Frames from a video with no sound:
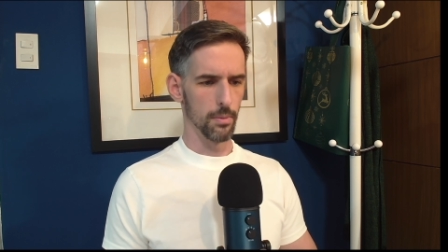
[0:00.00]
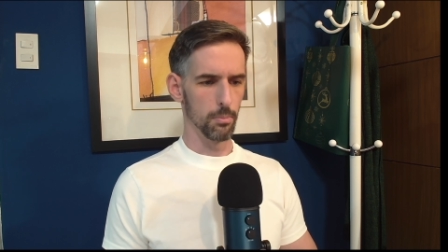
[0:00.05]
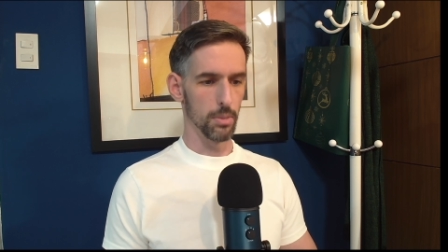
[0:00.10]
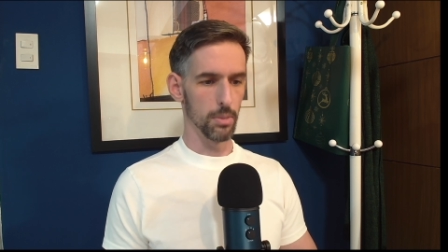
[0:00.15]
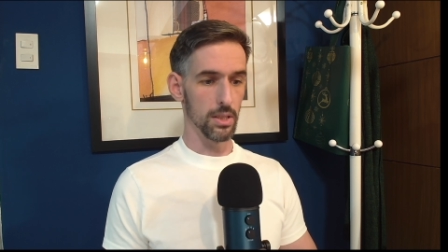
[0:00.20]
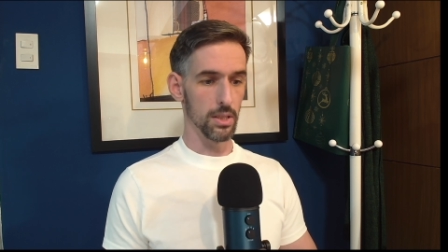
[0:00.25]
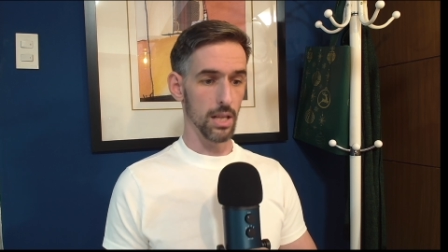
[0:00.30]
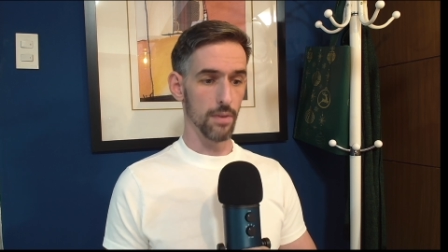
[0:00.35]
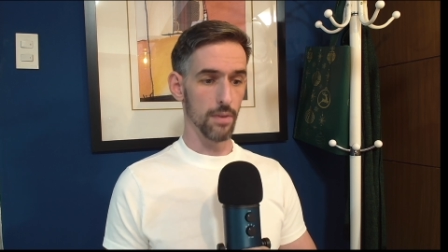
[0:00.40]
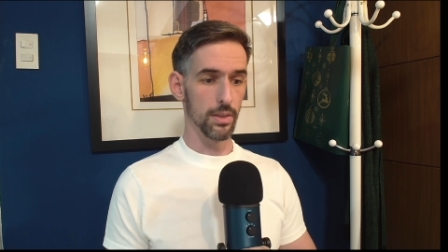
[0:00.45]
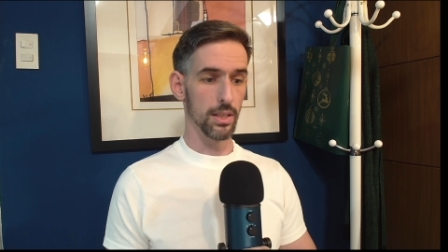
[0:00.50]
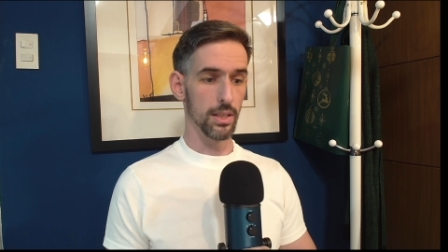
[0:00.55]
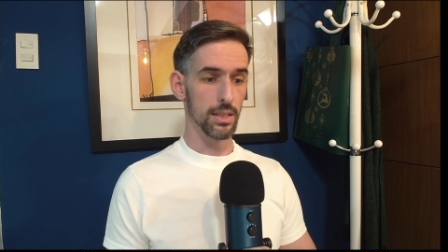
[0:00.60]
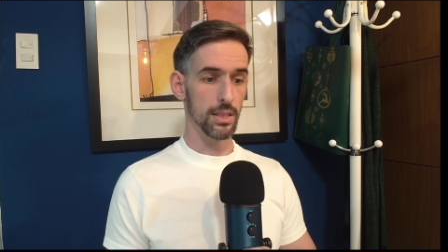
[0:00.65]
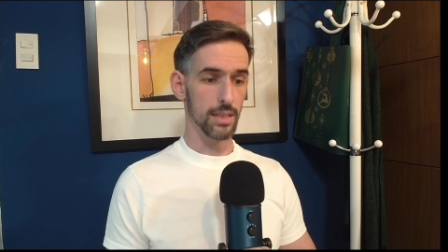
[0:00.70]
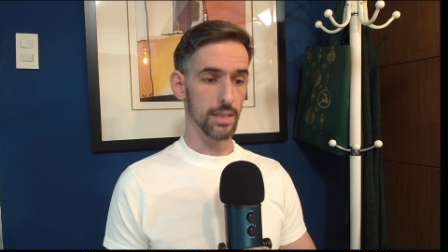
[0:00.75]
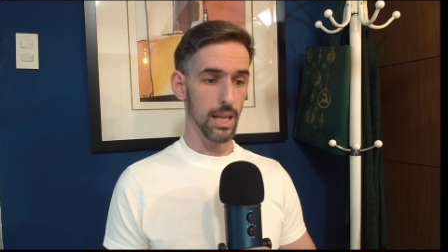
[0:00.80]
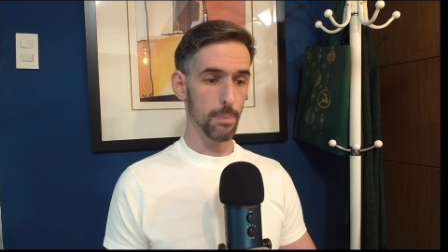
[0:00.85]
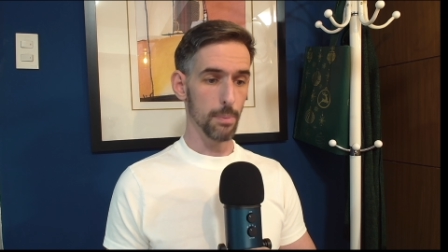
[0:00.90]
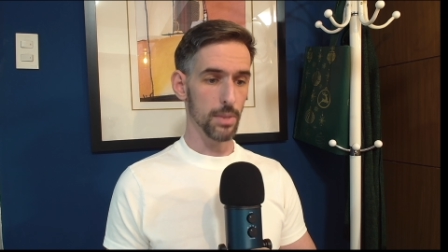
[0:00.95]
But David
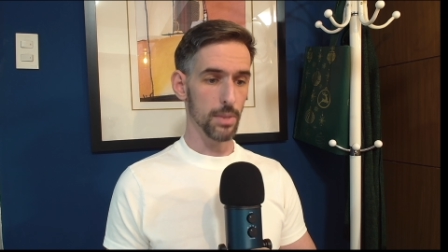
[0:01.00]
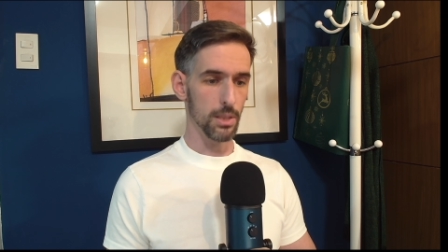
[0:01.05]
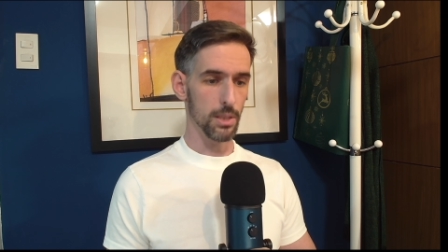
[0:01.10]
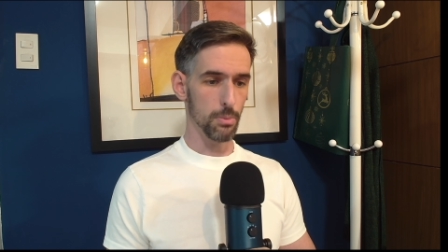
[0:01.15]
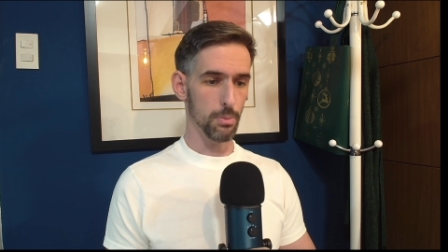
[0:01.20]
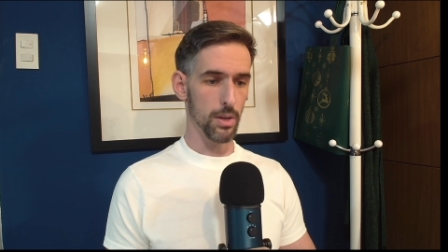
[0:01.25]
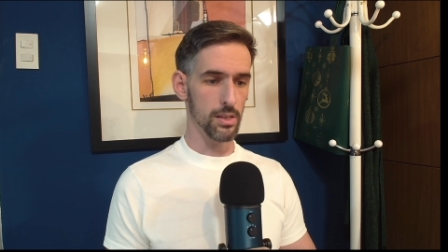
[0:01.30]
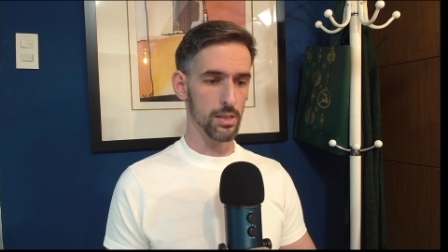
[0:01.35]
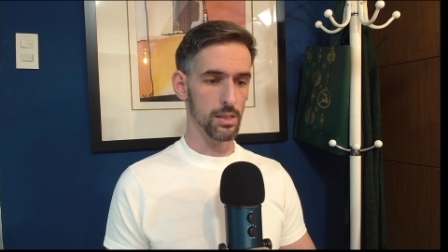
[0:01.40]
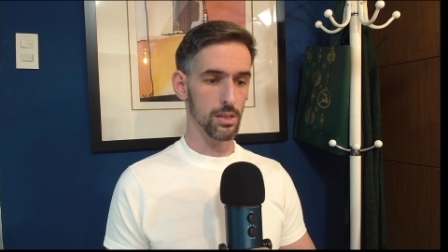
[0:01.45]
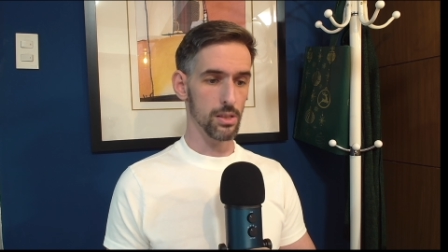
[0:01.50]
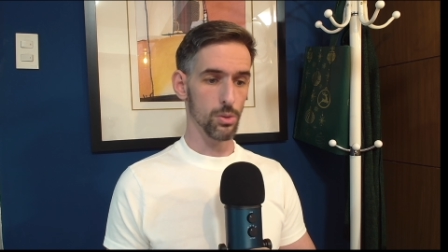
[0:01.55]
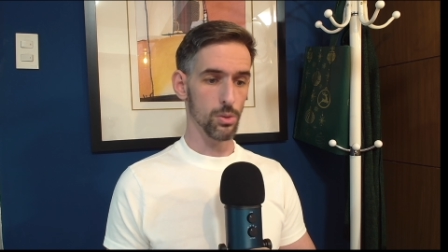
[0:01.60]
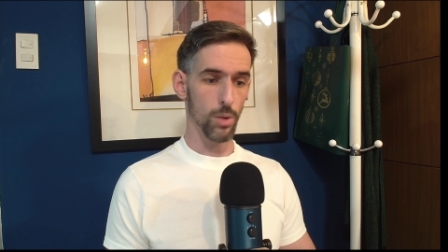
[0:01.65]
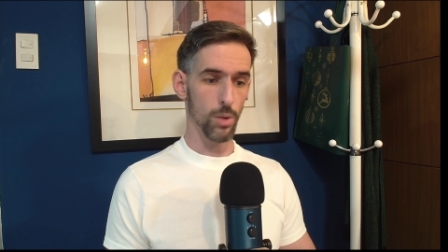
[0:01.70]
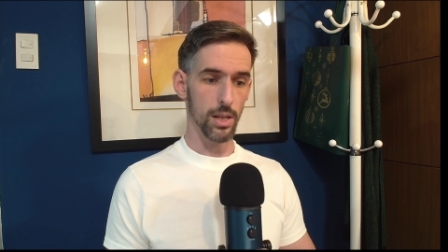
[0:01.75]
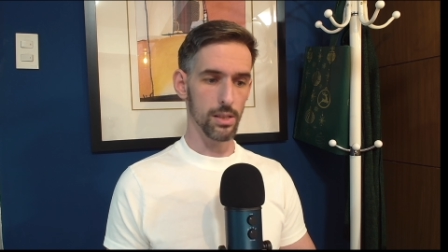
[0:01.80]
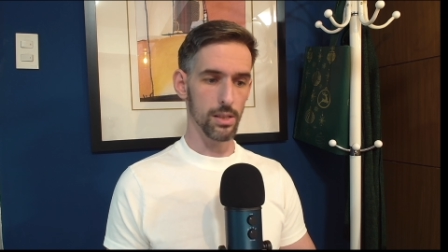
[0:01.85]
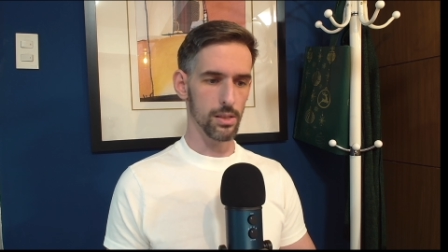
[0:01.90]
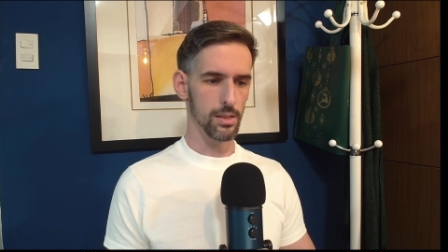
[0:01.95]
escaped his presence
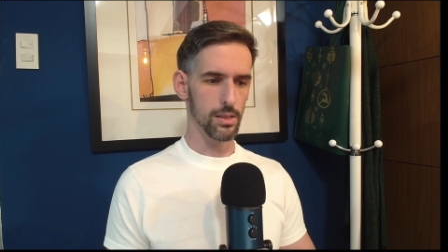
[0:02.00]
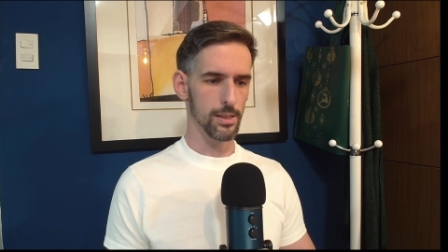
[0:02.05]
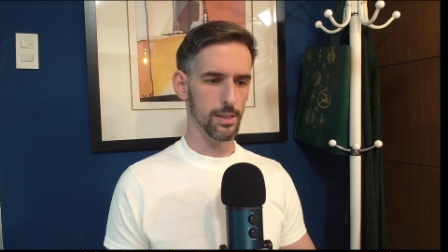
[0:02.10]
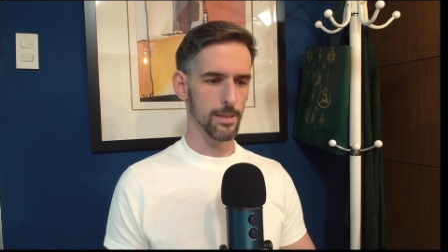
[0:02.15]
twice.